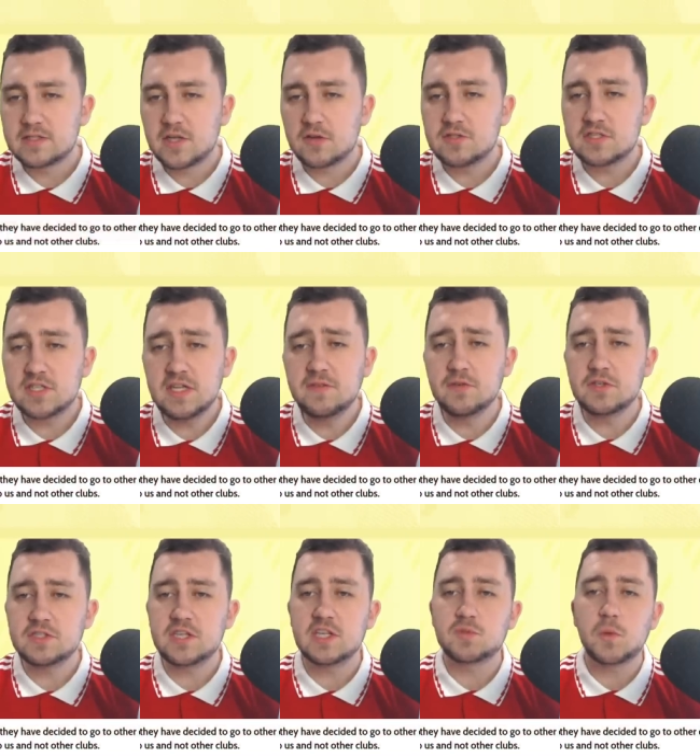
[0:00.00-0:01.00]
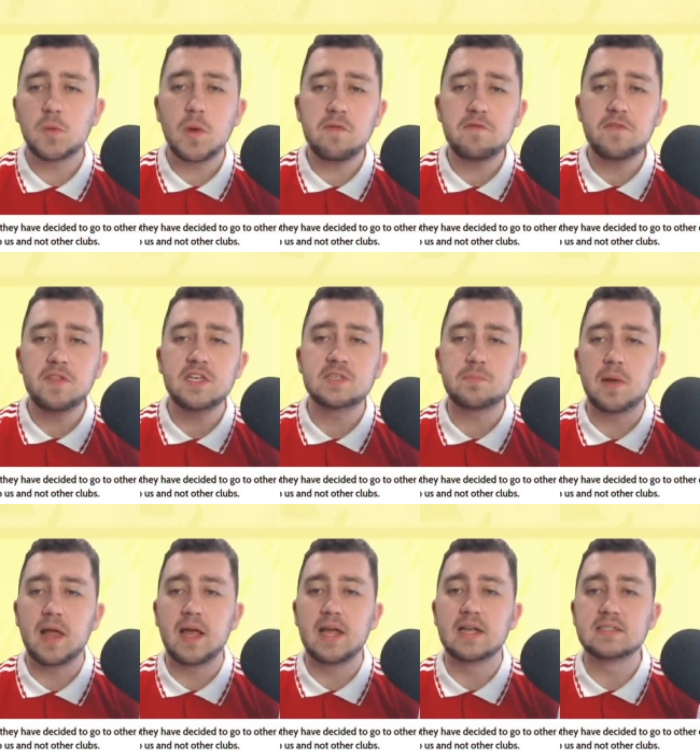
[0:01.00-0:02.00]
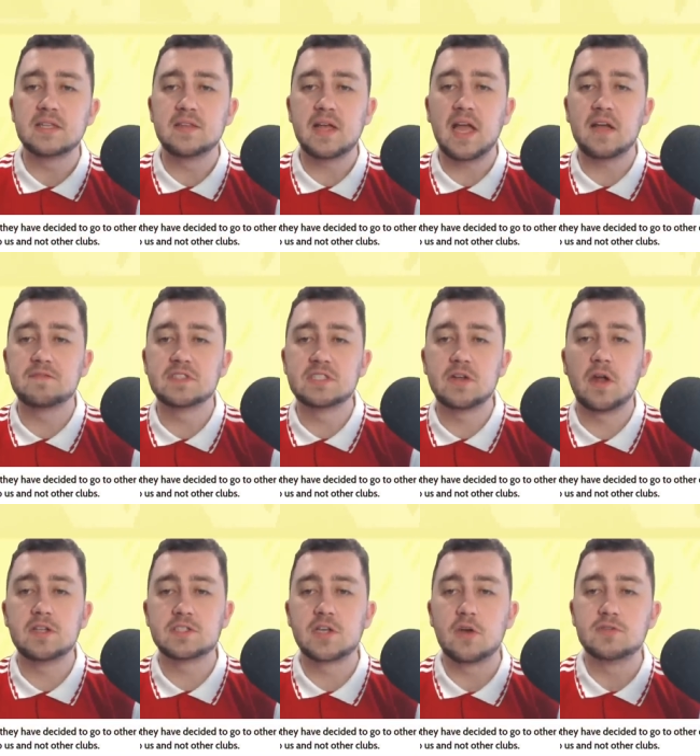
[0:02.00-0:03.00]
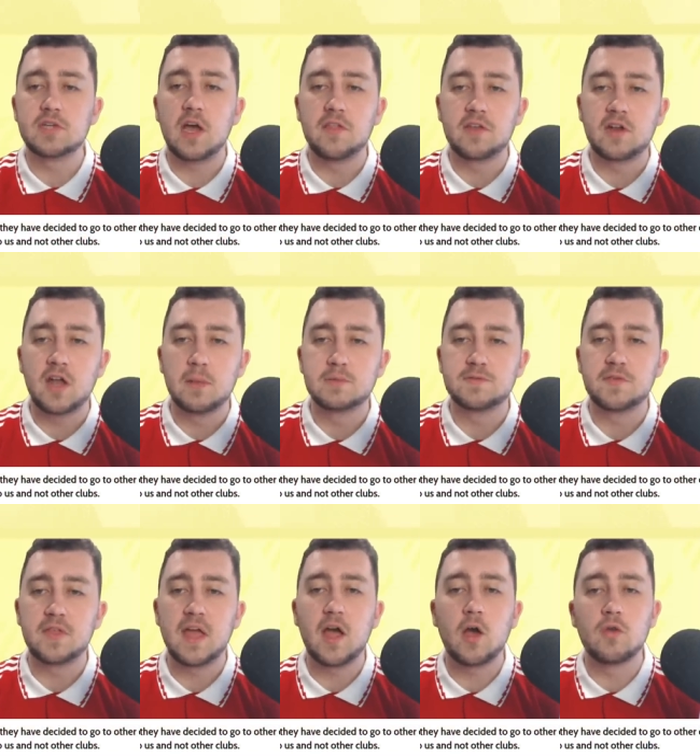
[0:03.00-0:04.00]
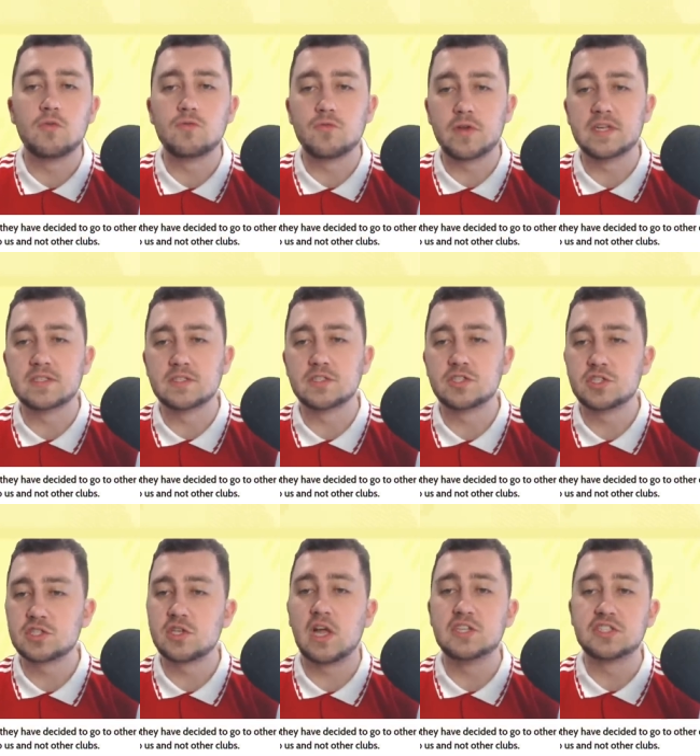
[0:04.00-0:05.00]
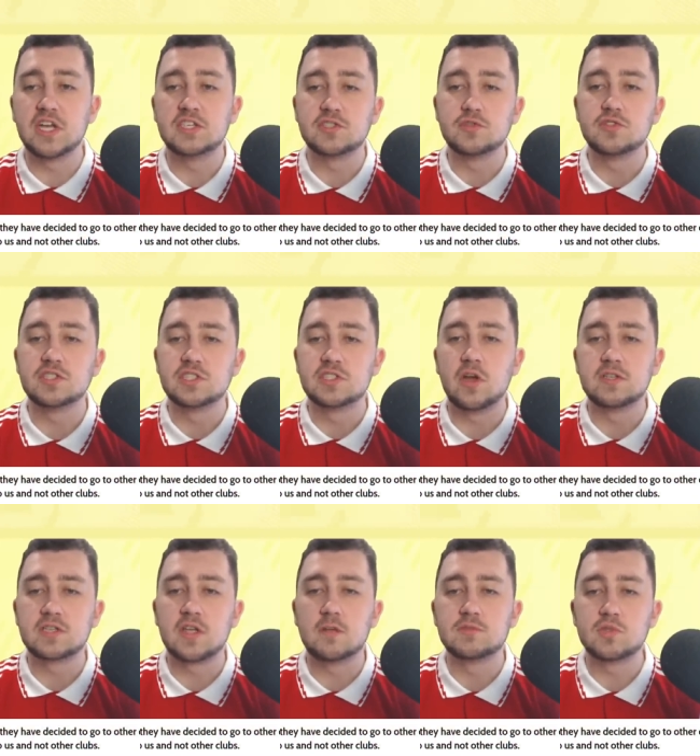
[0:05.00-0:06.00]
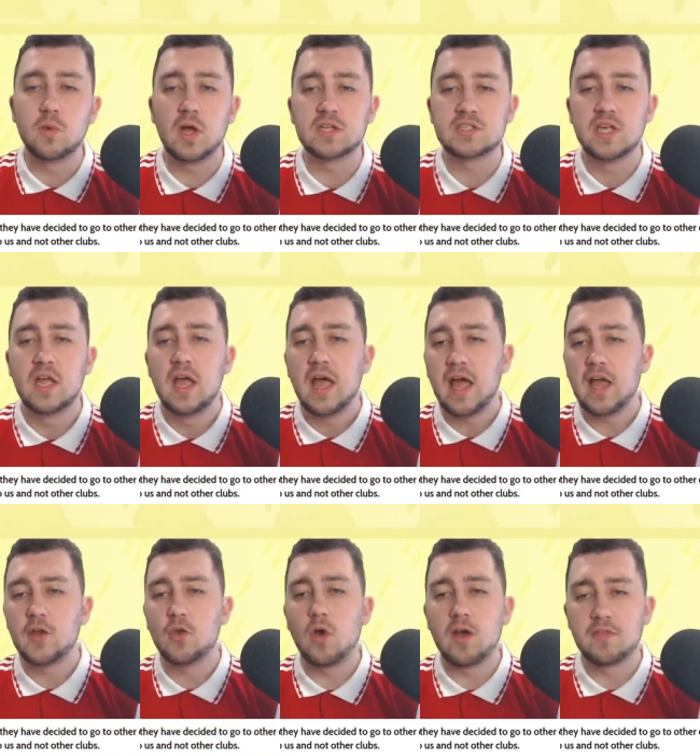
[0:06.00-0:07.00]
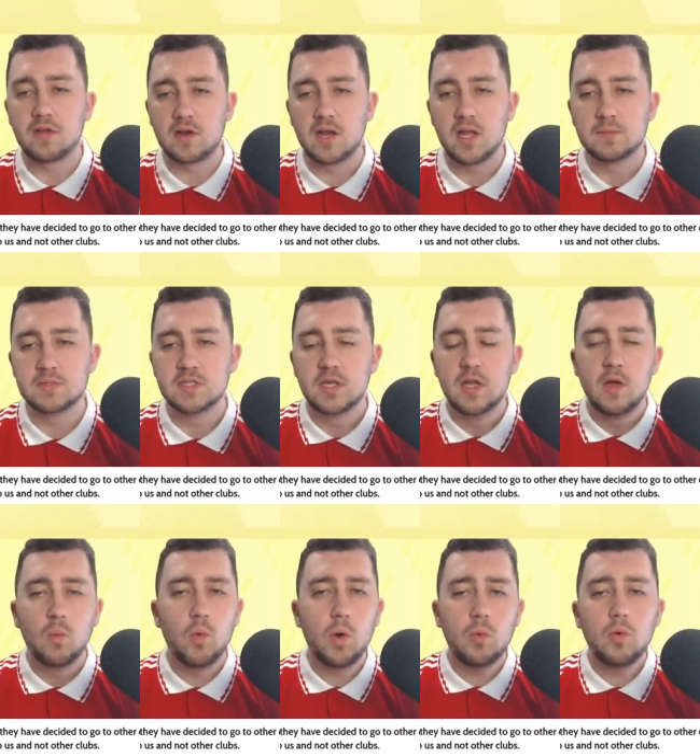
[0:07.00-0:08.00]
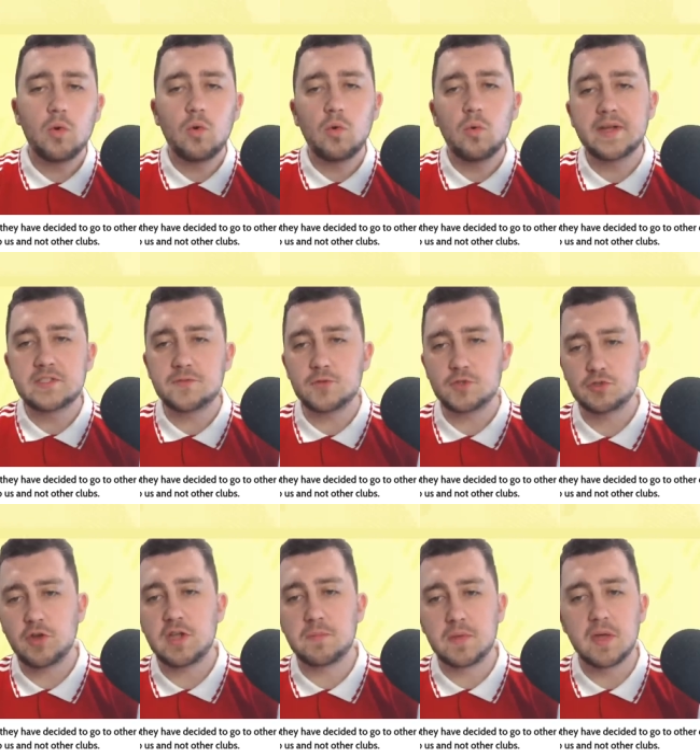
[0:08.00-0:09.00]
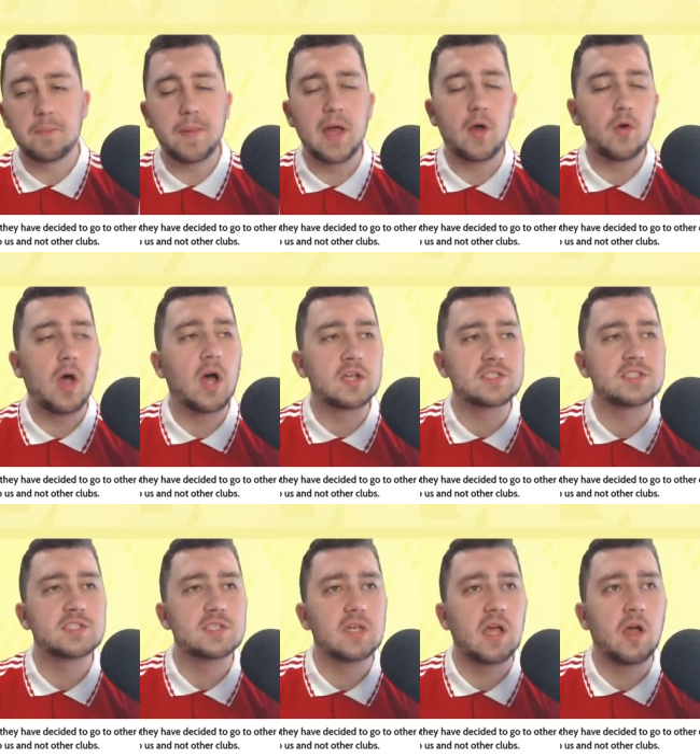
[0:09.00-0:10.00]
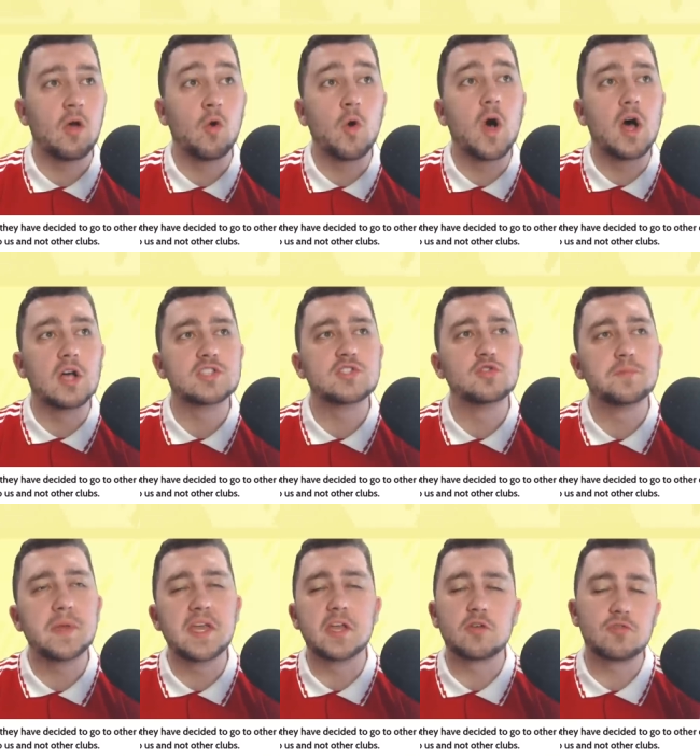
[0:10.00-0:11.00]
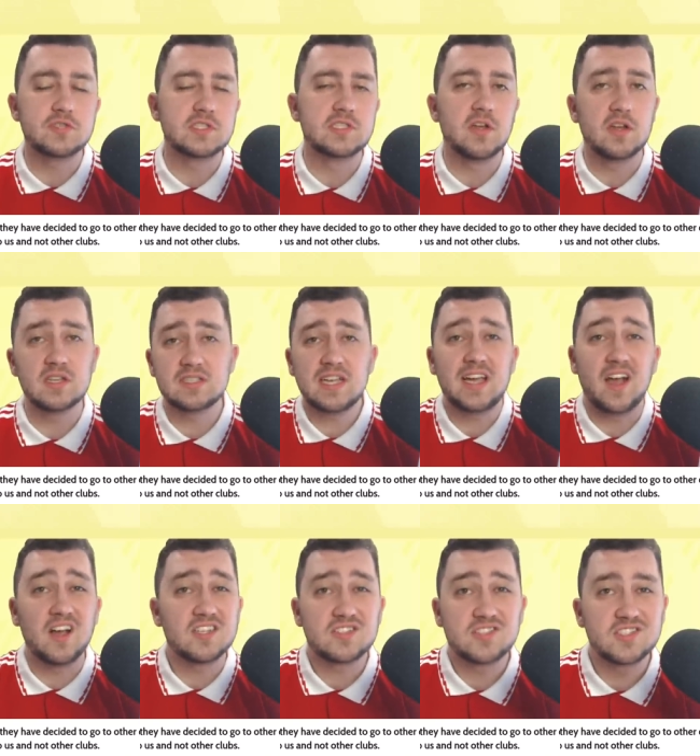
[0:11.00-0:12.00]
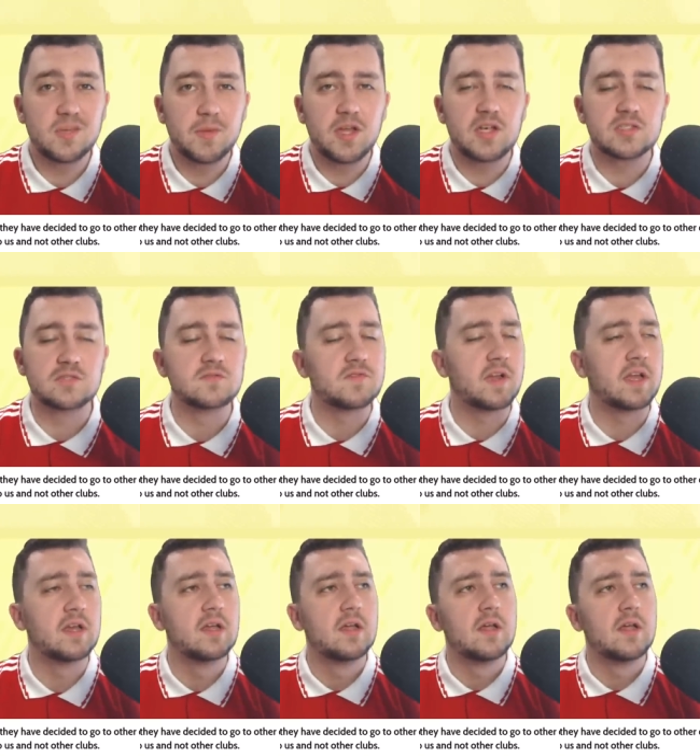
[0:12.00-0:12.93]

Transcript: go to Stephen, who says, We went for these players and they have decided to go to other clubs for their own reasons, just like Jesus decided to come to us and not other clubs. What will always frustrate me about us uh, or Arsenal being criticised, I say us because I'm an Arsenal fan.